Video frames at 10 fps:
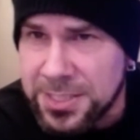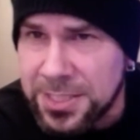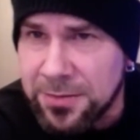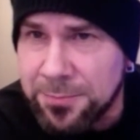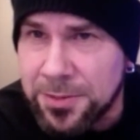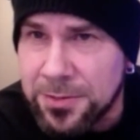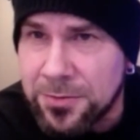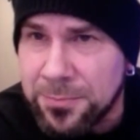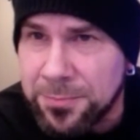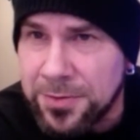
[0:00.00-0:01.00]
the 8th, but it
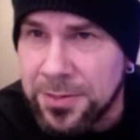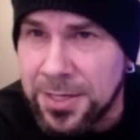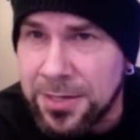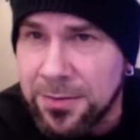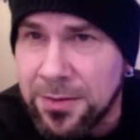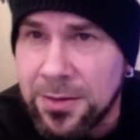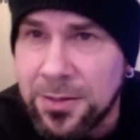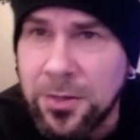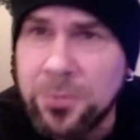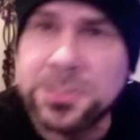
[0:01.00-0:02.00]
could be the 9th.
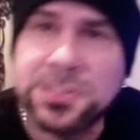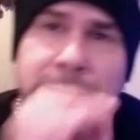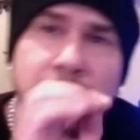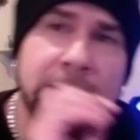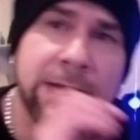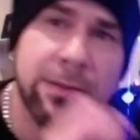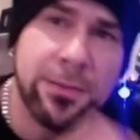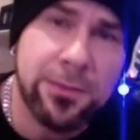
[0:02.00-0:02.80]
No, December 8th.